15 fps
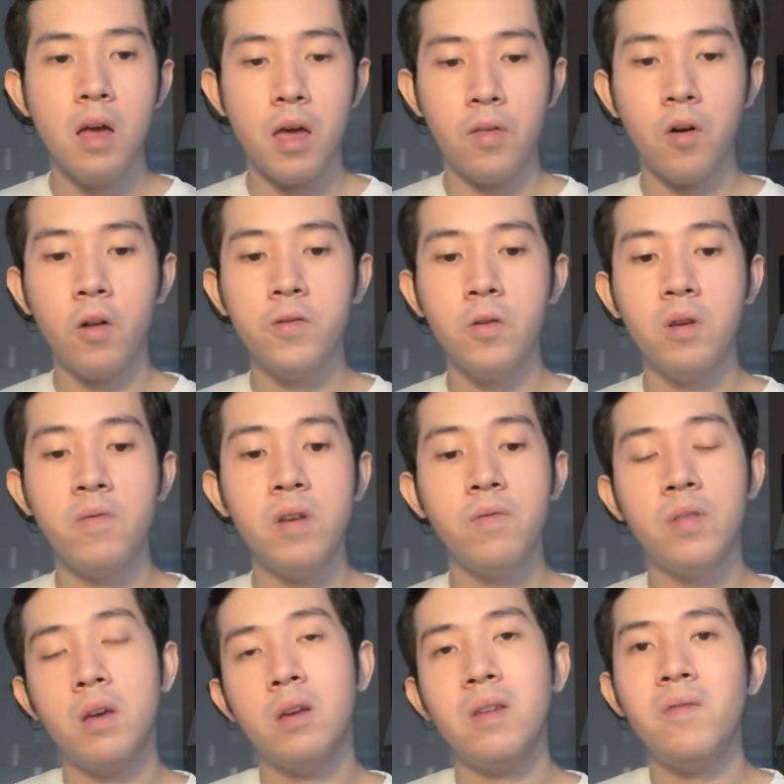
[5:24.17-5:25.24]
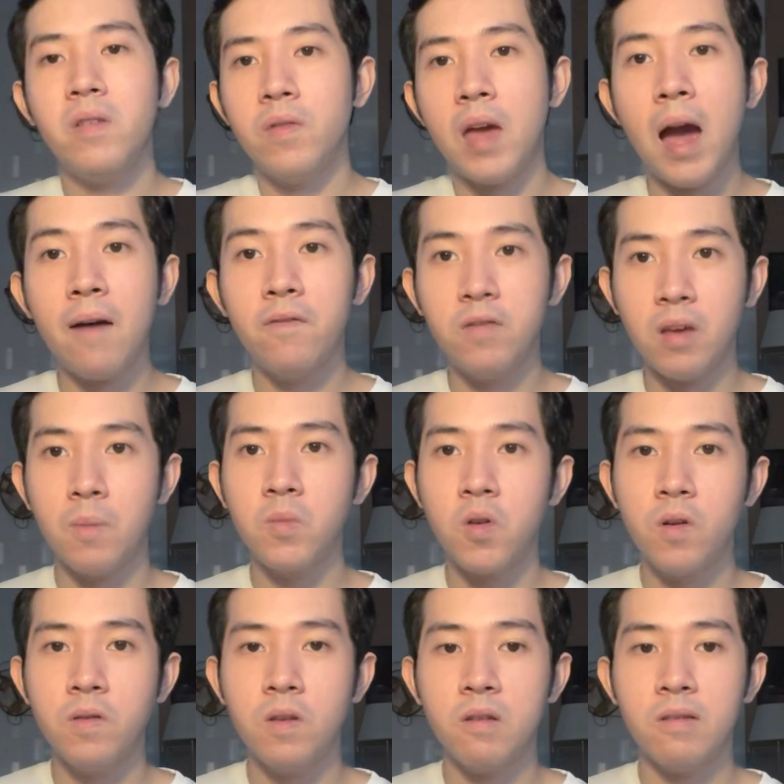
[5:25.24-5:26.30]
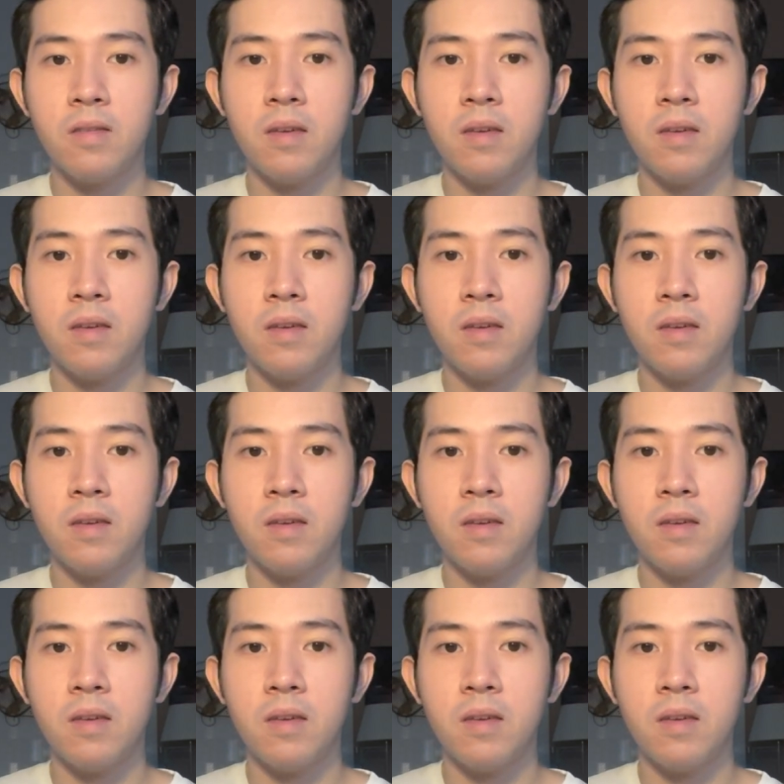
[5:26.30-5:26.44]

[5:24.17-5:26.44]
and also even if they have the same sources,